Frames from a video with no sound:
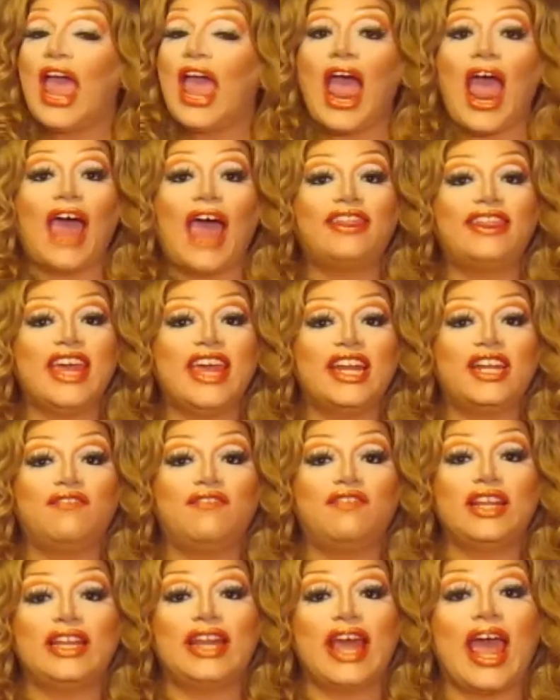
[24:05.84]
At the end of the
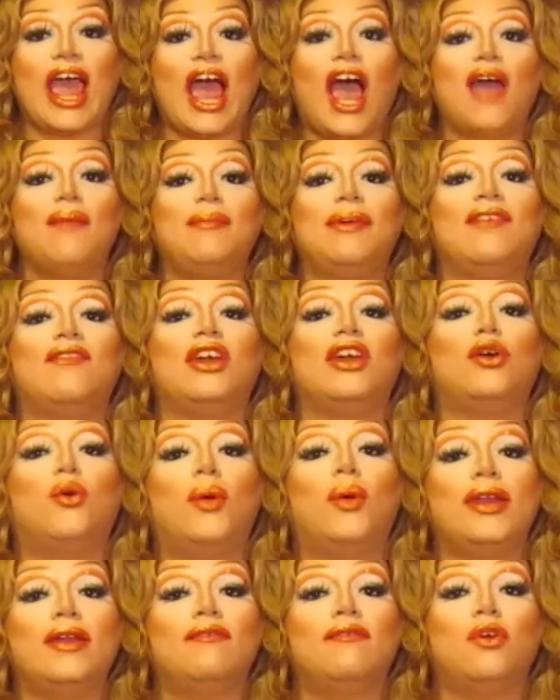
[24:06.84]
day, I am giving
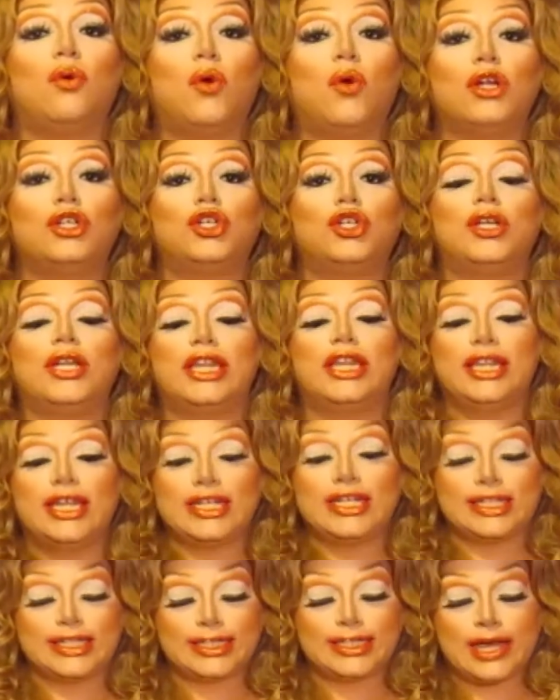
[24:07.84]
Queen of the Orchard
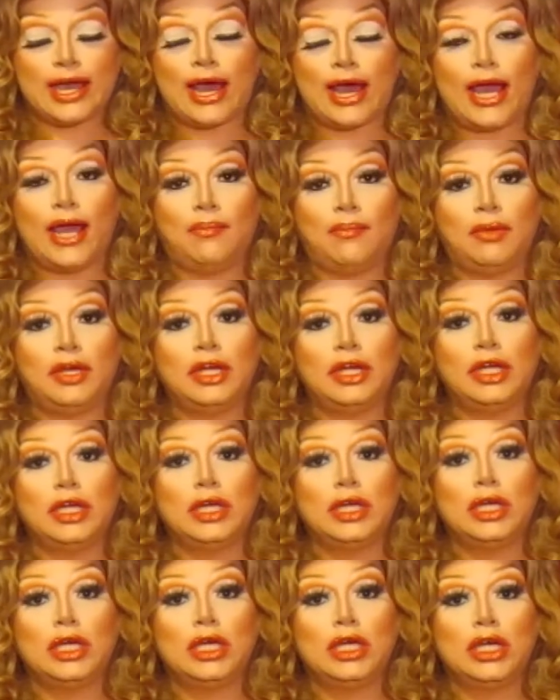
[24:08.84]
this time
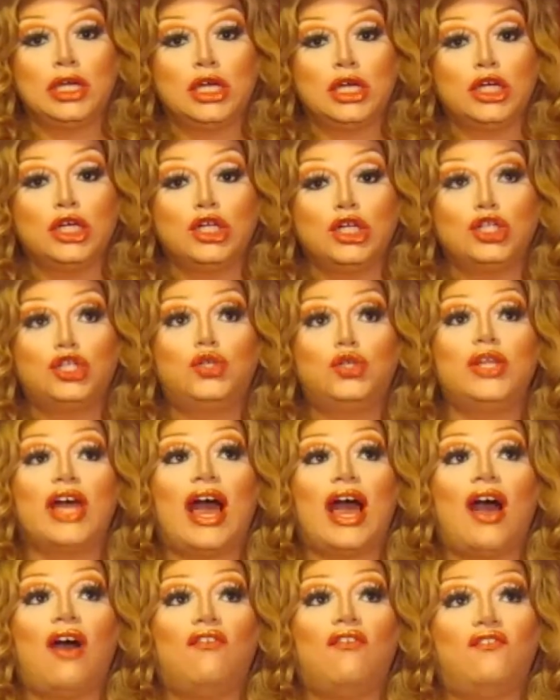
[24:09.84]
to the
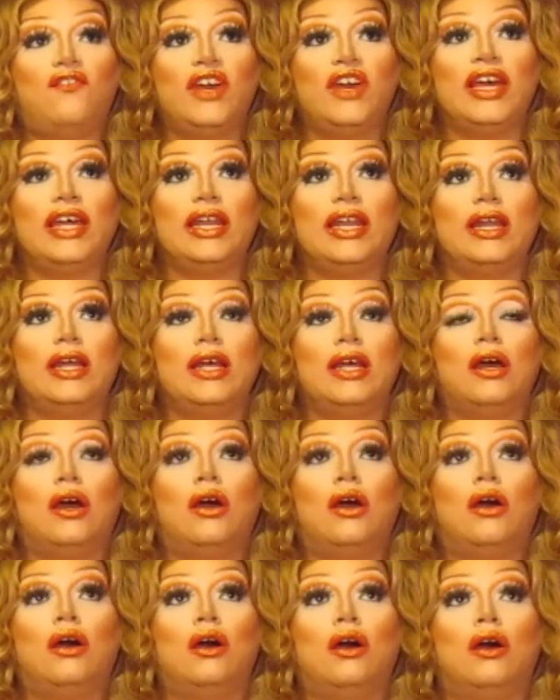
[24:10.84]
outfit.
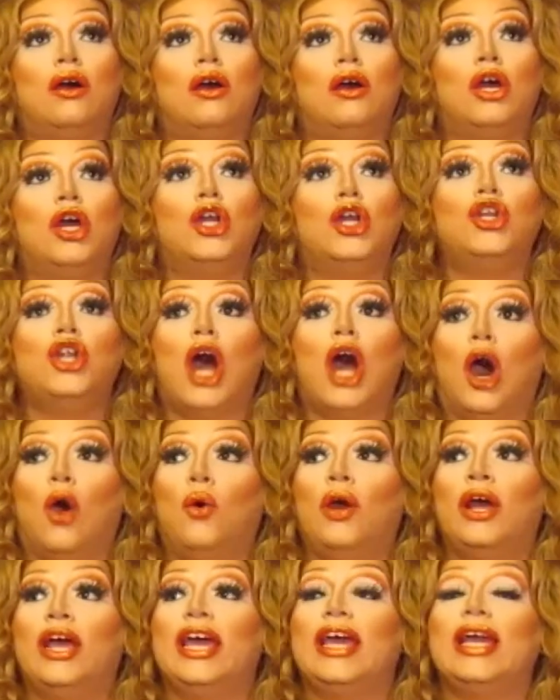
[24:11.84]
No,
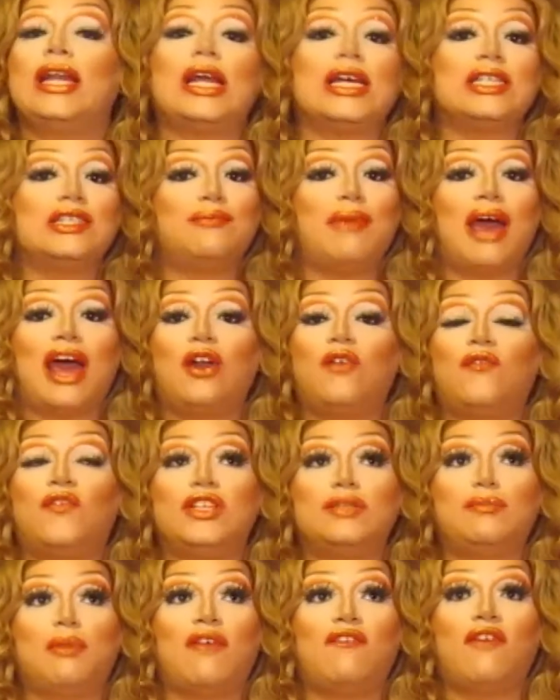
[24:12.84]
it doesn't matter if it's
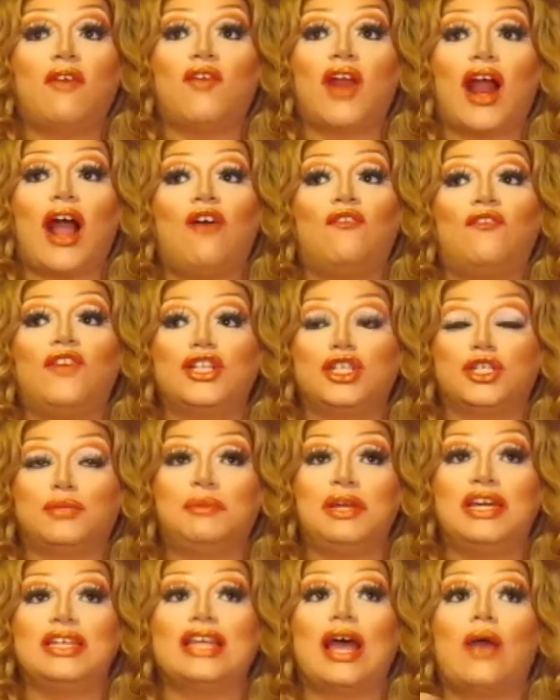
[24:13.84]
my favorite outfit just
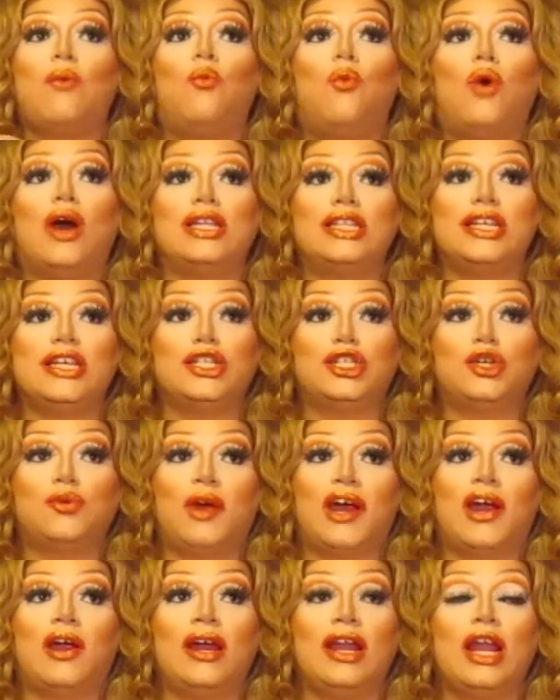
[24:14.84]
because I wanted to
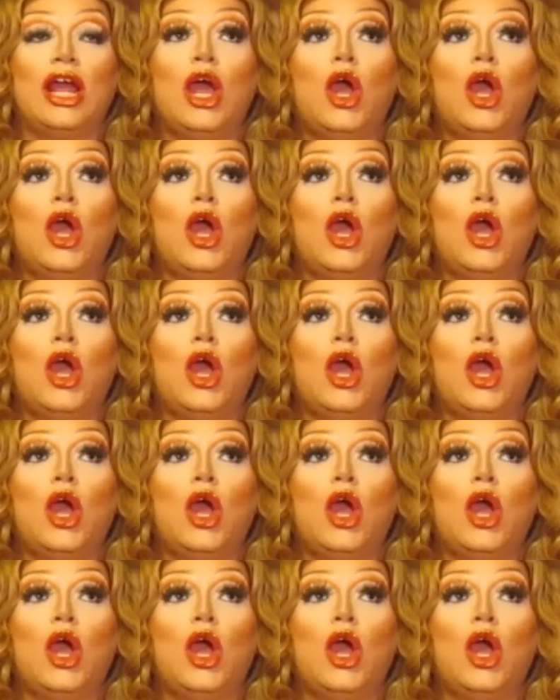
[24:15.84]
wear it.